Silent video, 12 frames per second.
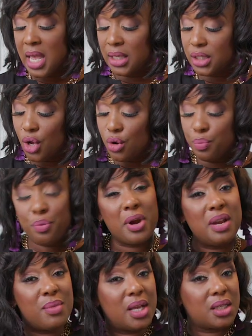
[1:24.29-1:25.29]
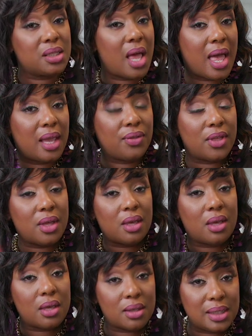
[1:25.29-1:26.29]
So pretty much like
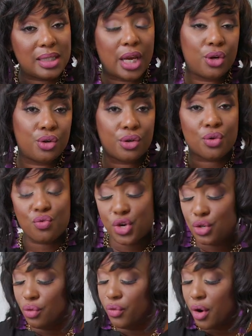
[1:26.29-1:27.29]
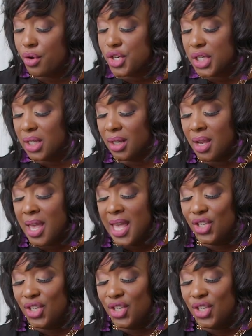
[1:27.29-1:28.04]
the standard original version,